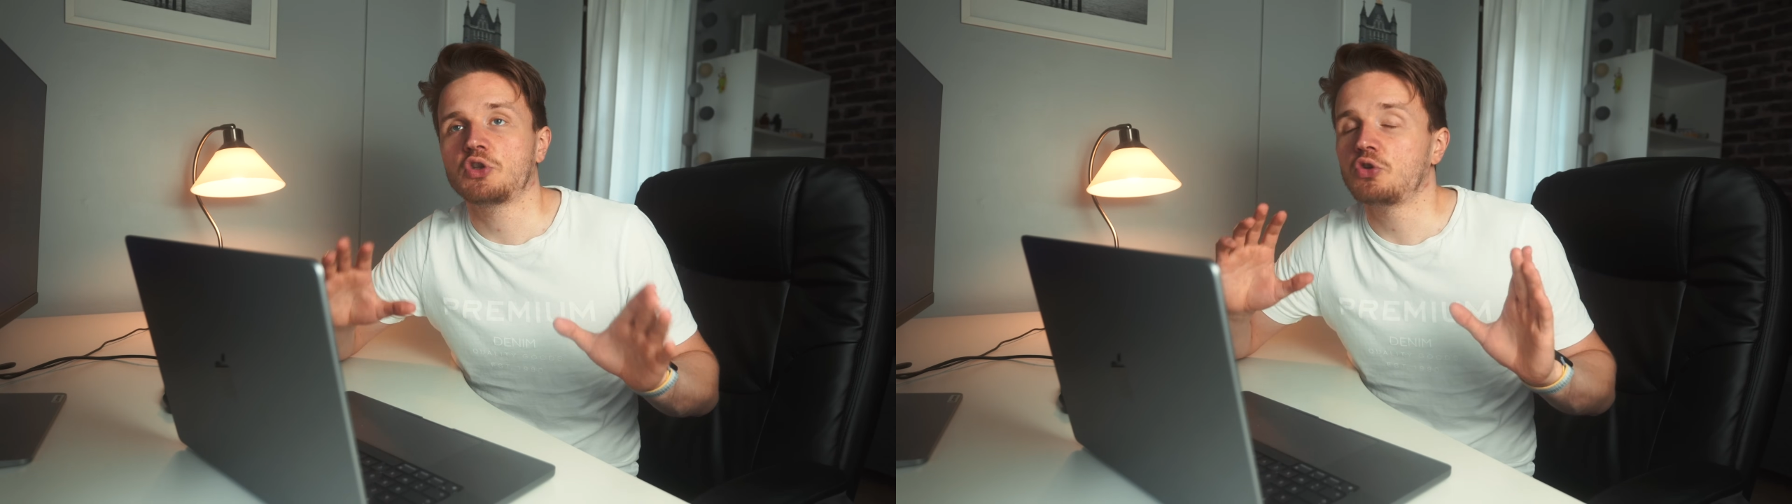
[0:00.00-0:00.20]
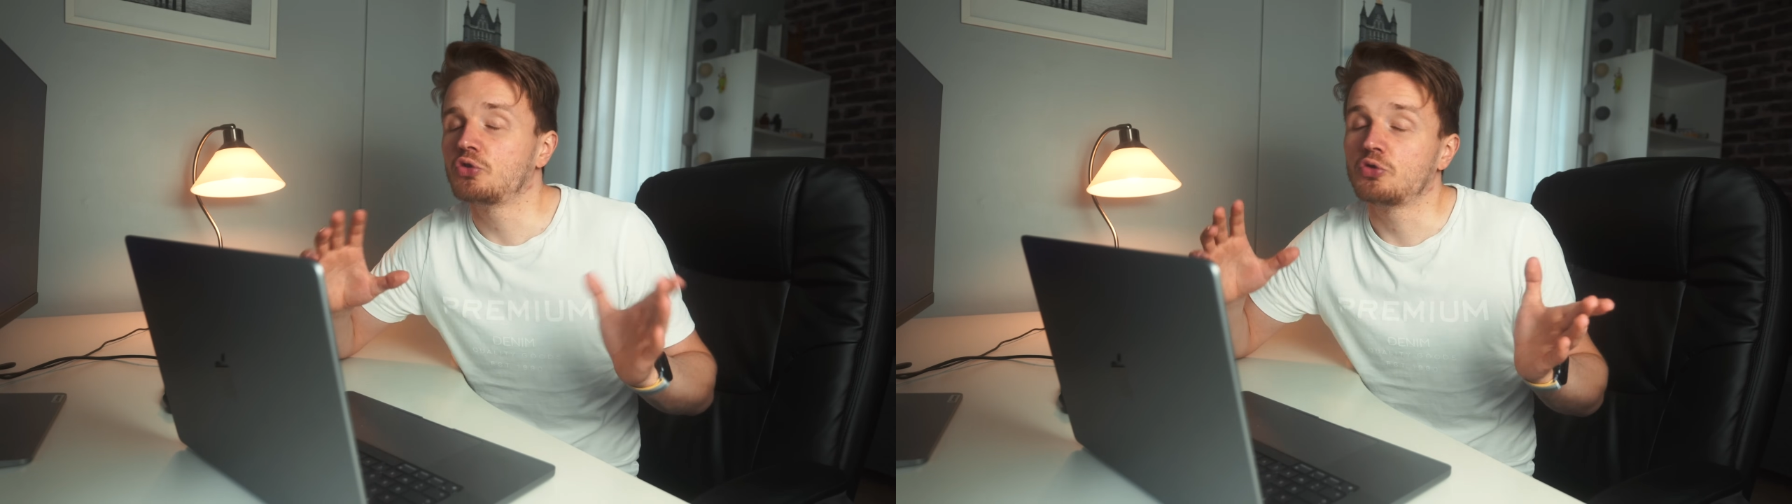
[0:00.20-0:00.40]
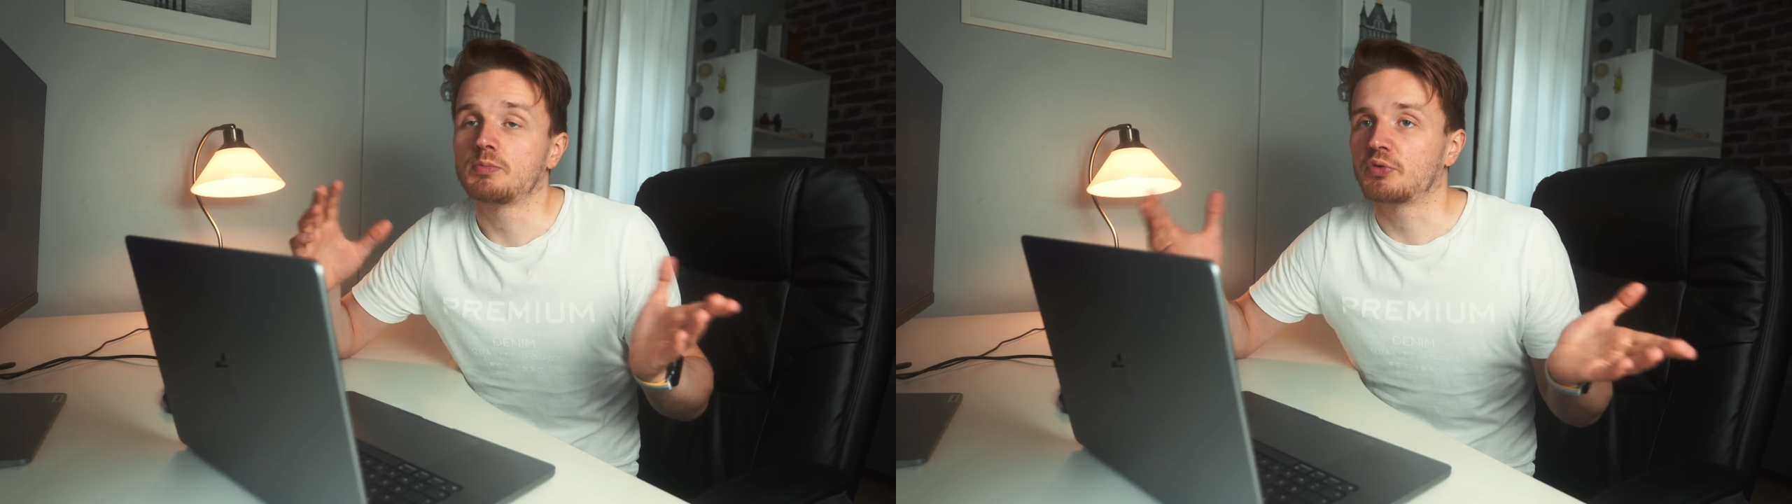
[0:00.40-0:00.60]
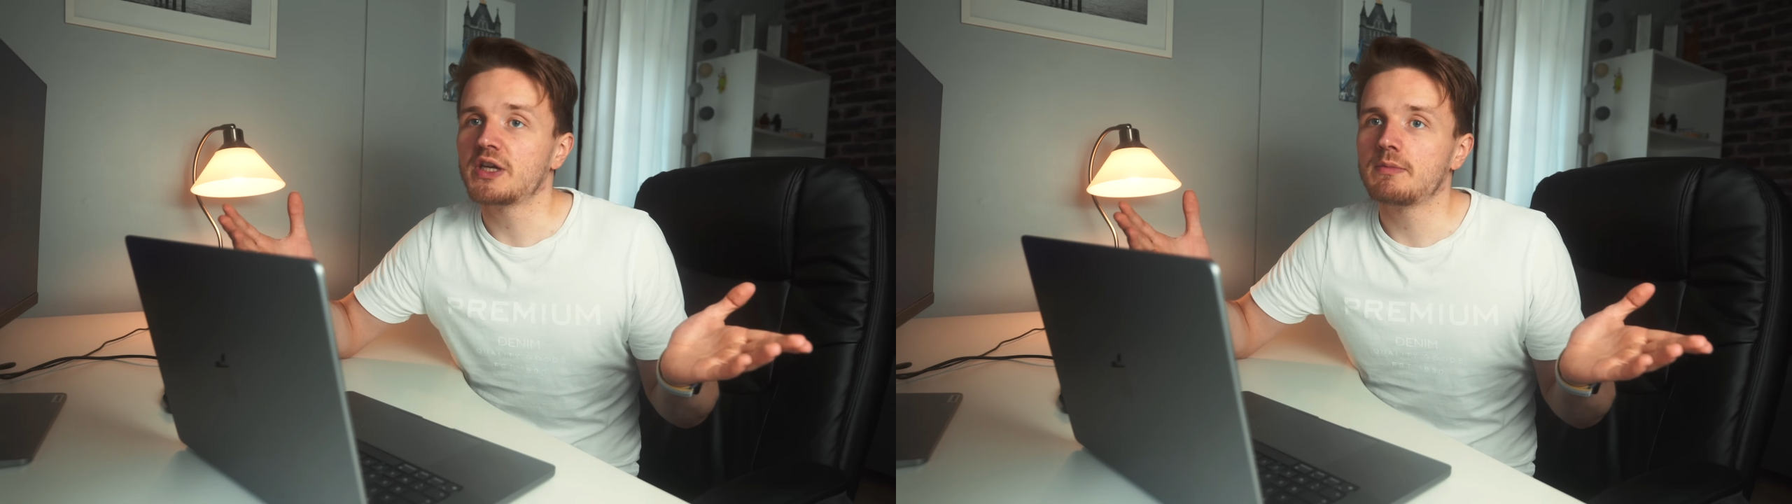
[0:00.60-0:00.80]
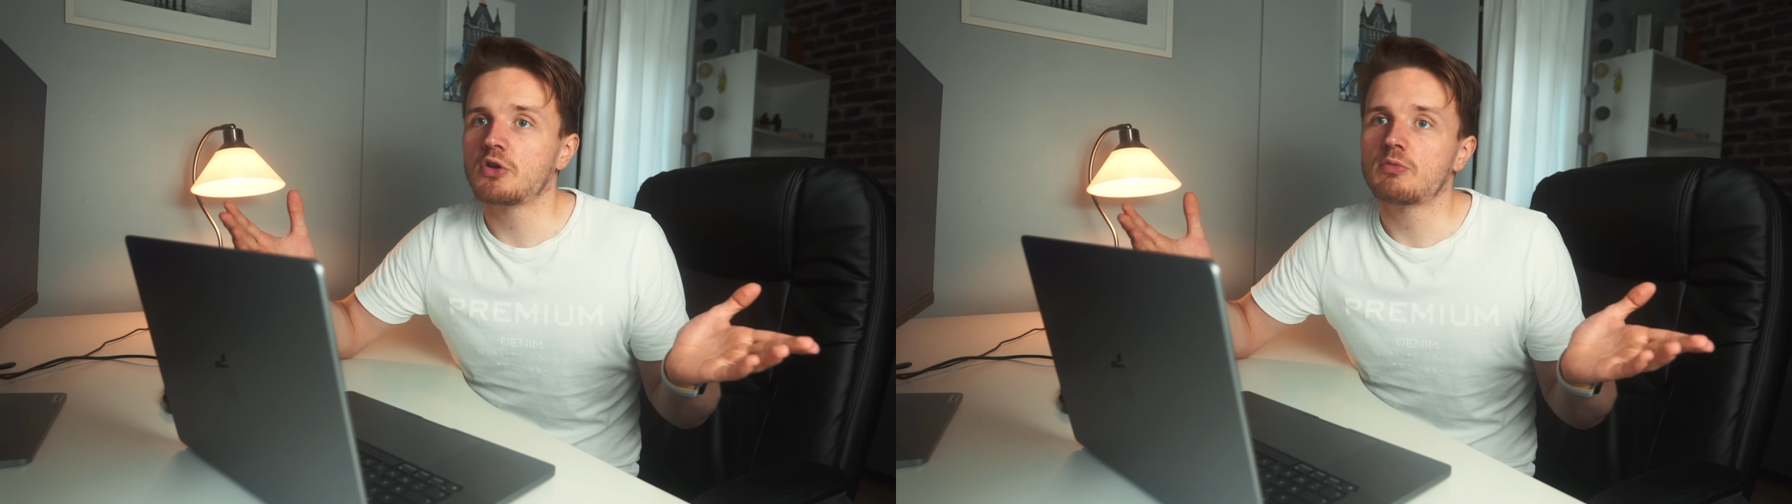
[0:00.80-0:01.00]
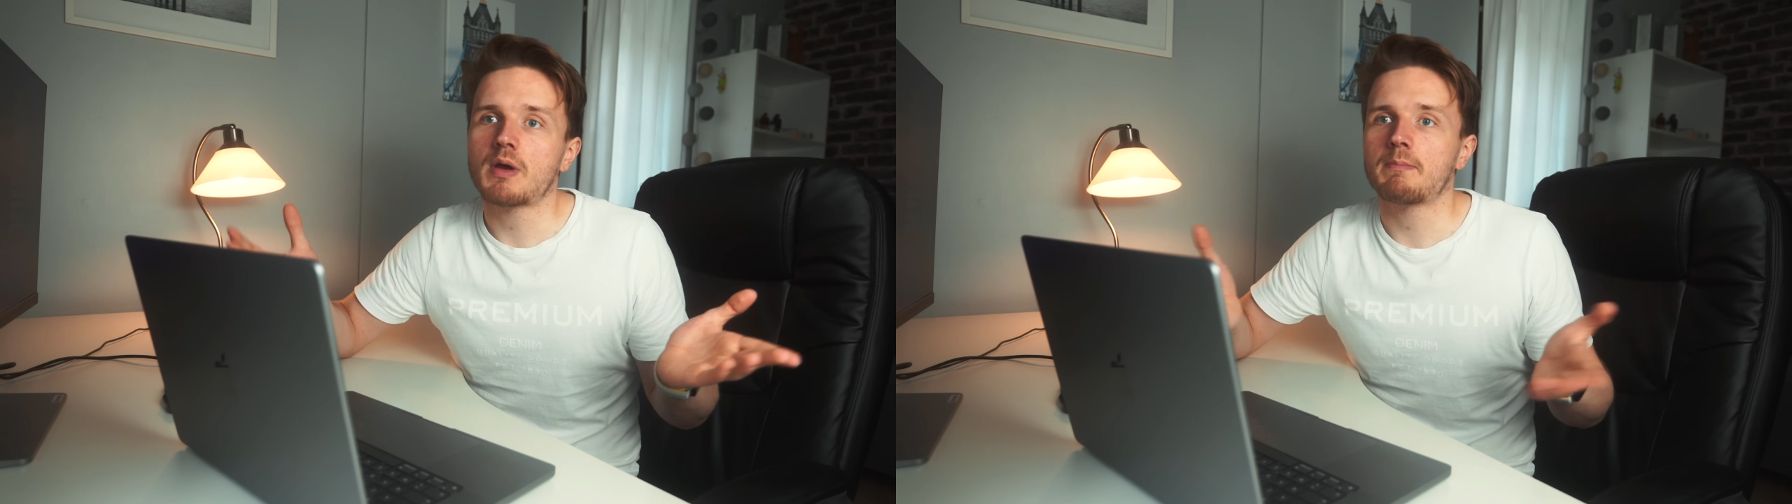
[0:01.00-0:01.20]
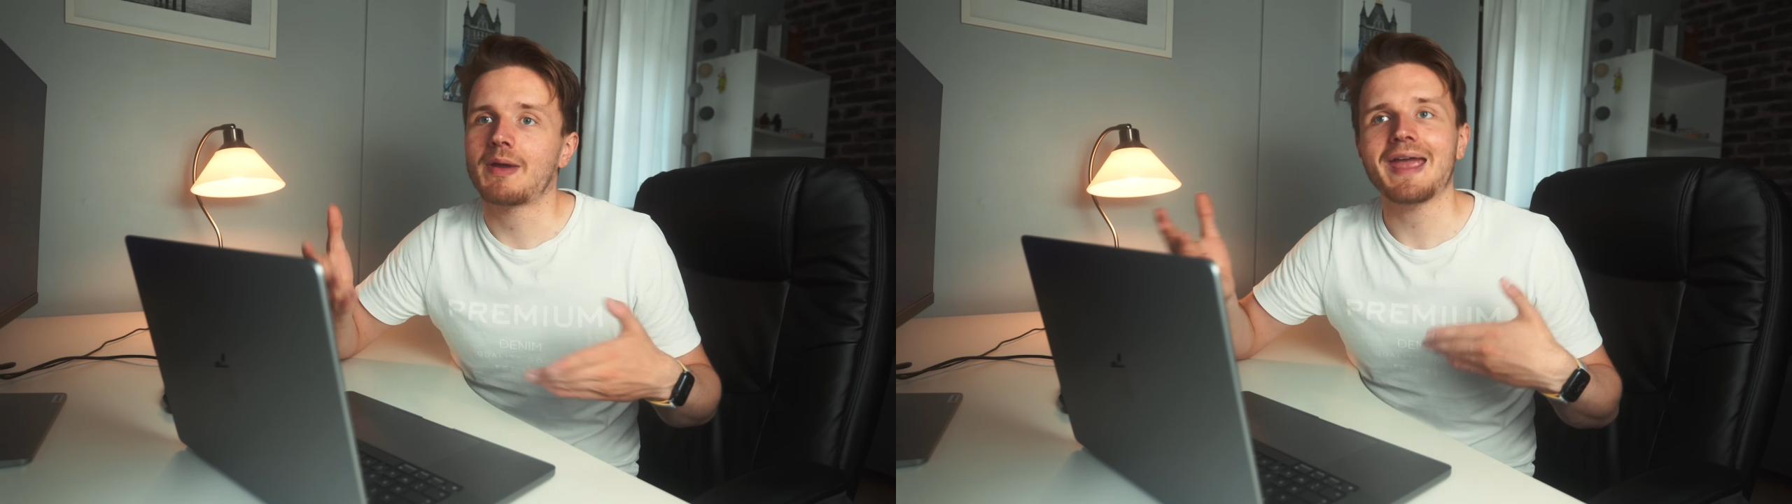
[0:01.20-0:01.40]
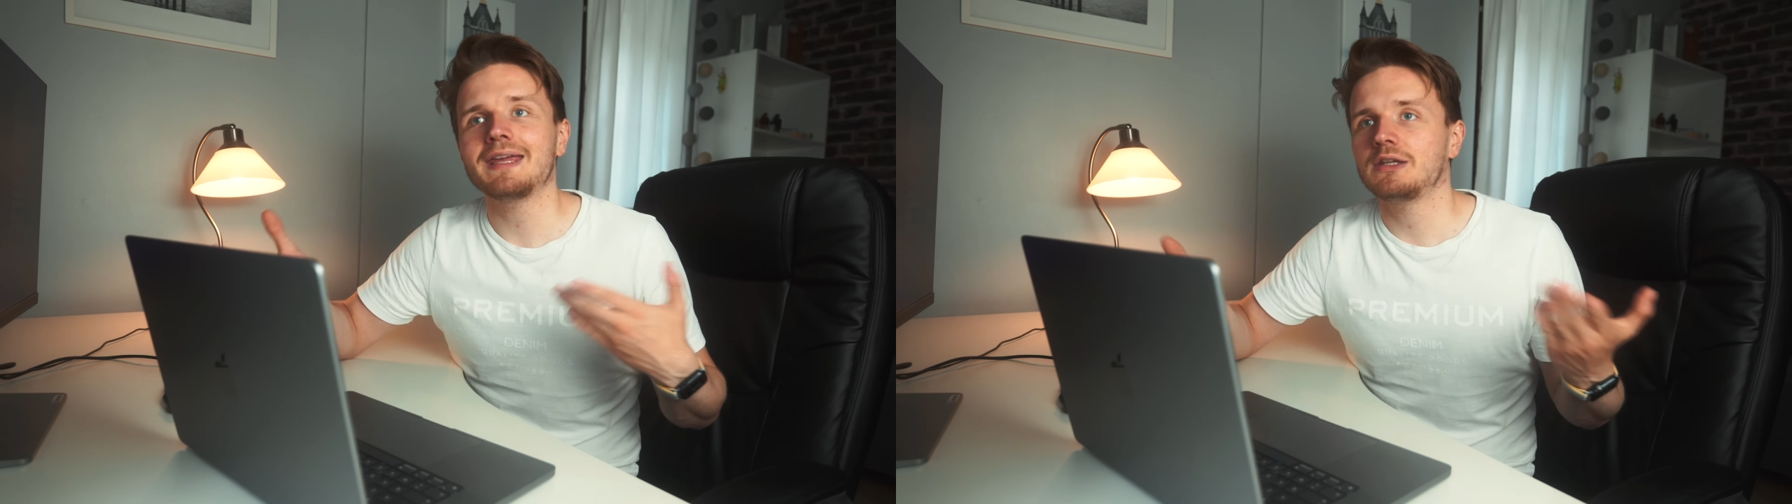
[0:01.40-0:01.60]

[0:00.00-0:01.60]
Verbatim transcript: YouTube Premium and pay